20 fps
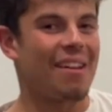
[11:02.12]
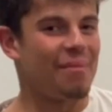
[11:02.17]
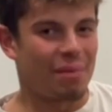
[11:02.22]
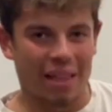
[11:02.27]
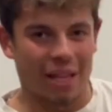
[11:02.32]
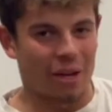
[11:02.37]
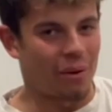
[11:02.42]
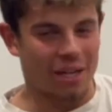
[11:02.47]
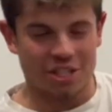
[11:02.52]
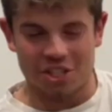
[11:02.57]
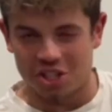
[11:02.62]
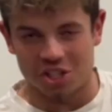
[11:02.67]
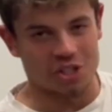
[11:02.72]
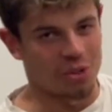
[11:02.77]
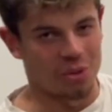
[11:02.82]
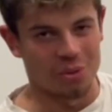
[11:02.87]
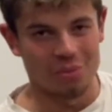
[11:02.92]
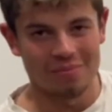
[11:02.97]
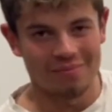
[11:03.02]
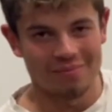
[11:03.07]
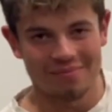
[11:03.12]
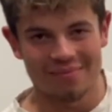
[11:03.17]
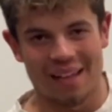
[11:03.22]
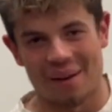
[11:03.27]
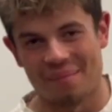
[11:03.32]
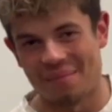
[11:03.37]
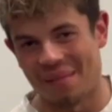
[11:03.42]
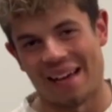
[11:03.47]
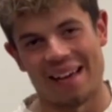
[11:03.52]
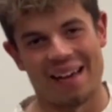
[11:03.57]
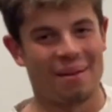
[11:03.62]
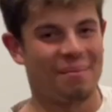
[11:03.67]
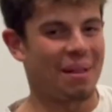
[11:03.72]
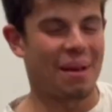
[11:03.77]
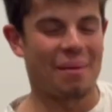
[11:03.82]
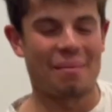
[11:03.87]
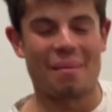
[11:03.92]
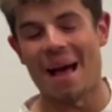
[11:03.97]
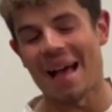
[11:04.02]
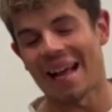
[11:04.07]
them a little extra scoop. I'm not
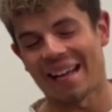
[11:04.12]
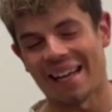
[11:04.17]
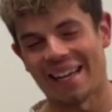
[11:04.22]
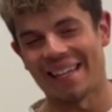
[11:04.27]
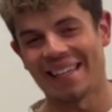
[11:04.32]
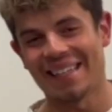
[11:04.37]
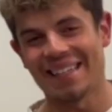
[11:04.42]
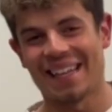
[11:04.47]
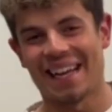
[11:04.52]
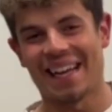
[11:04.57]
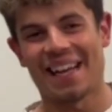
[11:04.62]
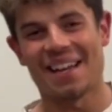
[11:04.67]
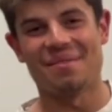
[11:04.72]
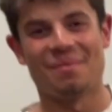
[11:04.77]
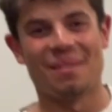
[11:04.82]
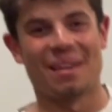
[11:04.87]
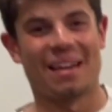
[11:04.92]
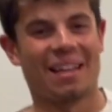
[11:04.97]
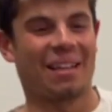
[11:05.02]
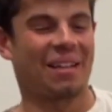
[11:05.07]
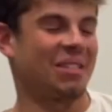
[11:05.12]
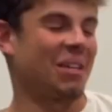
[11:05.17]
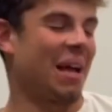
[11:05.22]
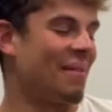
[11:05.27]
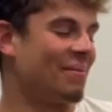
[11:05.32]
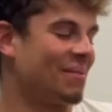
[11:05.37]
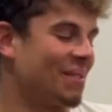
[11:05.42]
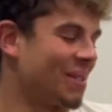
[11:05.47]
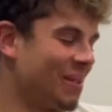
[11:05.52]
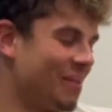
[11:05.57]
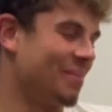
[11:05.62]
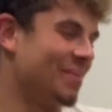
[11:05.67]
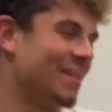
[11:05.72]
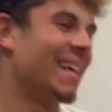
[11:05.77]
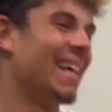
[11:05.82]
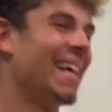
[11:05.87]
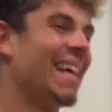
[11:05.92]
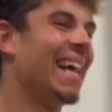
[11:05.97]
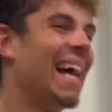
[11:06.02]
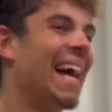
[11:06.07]
a bad guy. I gave them an extra half scoop.
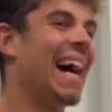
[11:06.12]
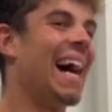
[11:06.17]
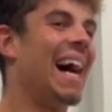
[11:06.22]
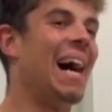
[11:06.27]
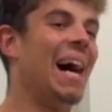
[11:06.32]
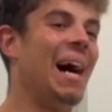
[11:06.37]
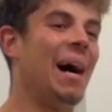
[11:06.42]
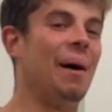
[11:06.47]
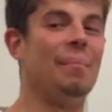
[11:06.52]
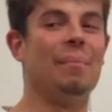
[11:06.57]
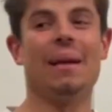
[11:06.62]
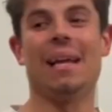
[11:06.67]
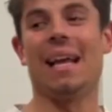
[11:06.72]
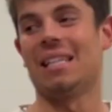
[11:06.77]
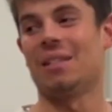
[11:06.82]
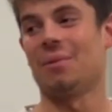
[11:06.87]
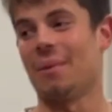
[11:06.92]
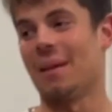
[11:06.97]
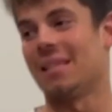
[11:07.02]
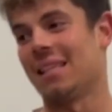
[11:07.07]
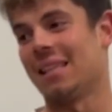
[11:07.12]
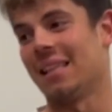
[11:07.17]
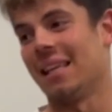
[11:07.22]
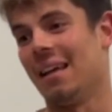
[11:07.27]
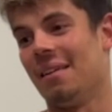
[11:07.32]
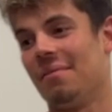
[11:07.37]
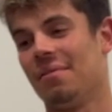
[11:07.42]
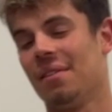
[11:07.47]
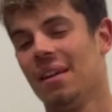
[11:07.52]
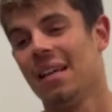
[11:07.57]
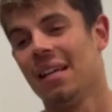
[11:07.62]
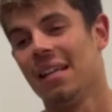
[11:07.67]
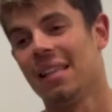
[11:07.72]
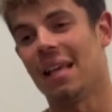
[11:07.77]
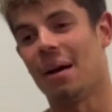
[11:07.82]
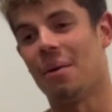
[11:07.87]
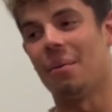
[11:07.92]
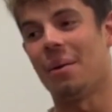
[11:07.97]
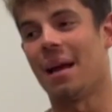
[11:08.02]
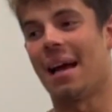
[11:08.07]
But yeah, so we had to leave.
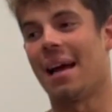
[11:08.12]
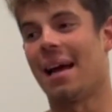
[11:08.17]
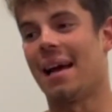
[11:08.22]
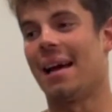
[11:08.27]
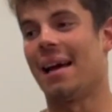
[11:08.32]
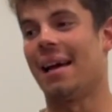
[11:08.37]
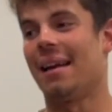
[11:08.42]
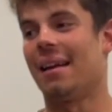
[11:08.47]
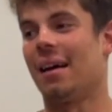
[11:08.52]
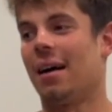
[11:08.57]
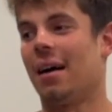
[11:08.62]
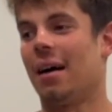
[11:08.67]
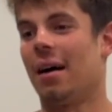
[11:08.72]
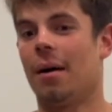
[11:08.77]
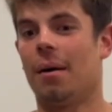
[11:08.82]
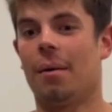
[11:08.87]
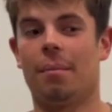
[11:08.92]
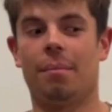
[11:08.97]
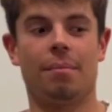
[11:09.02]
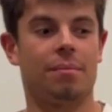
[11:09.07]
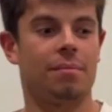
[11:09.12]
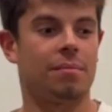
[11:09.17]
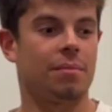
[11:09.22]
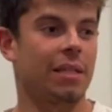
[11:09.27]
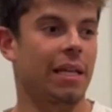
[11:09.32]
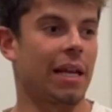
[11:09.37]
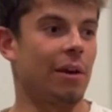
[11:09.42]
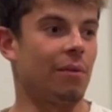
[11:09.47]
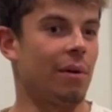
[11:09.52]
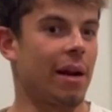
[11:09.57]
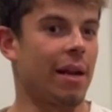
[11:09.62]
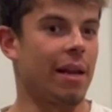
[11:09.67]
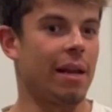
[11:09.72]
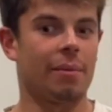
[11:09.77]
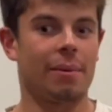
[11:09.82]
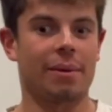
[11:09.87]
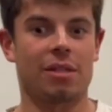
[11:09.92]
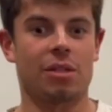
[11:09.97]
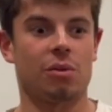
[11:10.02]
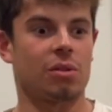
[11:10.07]
Then we had to get ready.
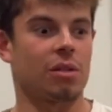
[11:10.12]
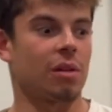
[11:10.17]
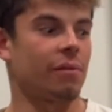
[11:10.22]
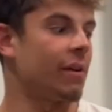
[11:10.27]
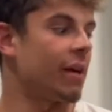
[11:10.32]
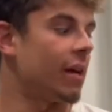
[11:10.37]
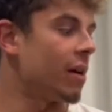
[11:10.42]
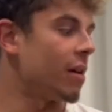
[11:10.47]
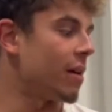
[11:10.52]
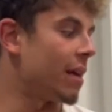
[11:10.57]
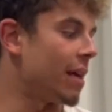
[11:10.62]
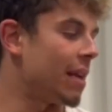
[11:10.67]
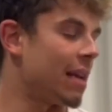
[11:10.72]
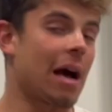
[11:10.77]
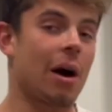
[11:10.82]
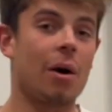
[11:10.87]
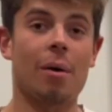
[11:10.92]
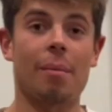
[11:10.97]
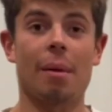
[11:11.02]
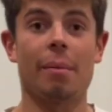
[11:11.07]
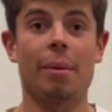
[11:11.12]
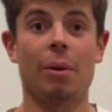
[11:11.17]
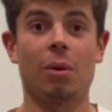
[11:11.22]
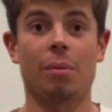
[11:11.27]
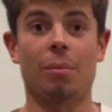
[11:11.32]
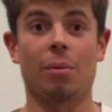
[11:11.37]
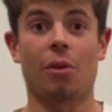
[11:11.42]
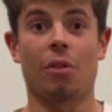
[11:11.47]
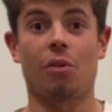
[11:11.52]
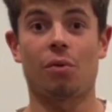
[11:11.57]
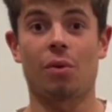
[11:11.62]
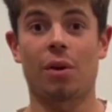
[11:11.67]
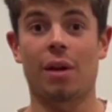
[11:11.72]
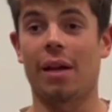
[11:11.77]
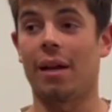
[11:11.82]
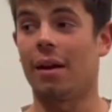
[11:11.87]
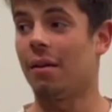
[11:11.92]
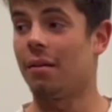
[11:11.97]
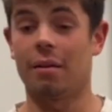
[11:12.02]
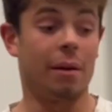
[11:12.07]
We had to do stuff here. And now I'm on meal number
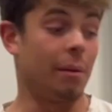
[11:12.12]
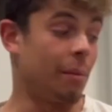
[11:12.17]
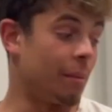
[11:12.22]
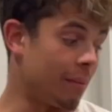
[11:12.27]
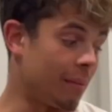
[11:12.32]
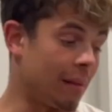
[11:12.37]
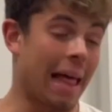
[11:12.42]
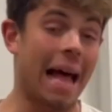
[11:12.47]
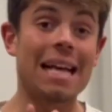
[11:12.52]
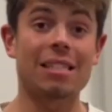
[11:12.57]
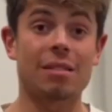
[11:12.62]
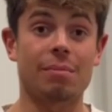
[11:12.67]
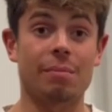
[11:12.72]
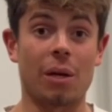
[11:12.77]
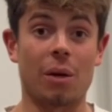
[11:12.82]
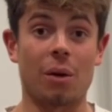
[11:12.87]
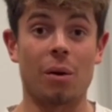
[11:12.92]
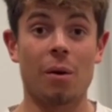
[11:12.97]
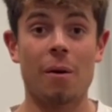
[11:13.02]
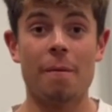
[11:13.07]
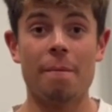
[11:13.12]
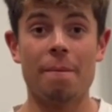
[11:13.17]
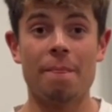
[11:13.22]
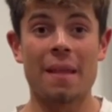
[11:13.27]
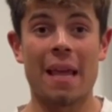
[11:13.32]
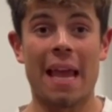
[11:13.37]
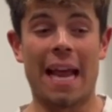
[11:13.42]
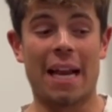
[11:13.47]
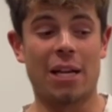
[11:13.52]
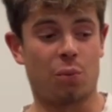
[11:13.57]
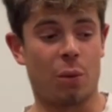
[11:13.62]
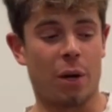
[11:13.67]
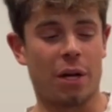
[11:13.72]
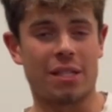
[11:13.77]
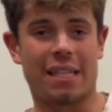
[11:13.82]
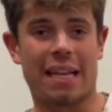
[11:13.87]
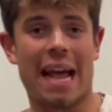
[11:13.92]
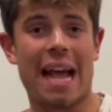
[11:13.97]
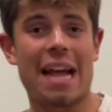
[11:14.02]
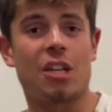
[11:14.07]
3. Last meal. And it's weird.
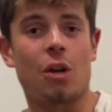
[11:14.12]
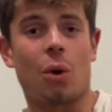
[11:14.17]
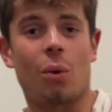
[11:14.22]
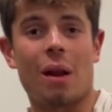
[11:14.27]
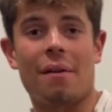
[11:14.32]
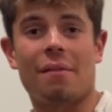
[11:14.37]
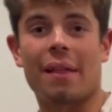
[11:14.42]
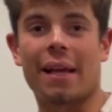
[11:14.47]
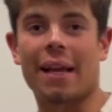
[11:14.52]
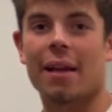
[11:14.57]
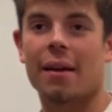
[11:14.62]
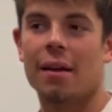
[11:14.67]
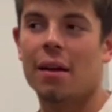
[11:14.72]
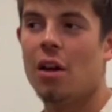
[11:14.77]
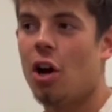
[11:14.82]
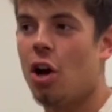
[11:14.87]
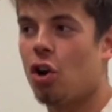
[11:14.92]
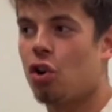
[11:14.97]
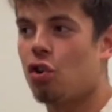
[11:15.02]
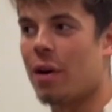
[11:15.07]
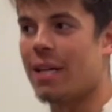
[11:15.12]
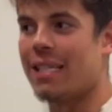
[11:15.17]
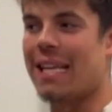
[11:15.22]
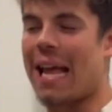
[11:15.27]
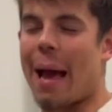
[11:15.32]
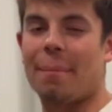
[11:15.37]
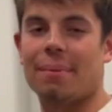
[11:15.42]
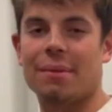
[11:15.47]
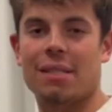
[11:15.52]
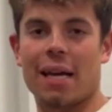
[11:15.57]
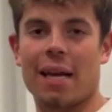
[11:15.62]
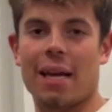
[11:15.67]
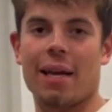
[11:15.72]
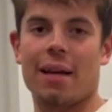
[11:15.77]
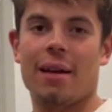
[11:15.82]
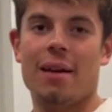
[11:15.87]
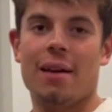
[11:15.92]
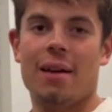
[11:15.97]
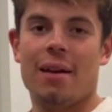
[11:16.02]
Today I don't have like a crazy appetite.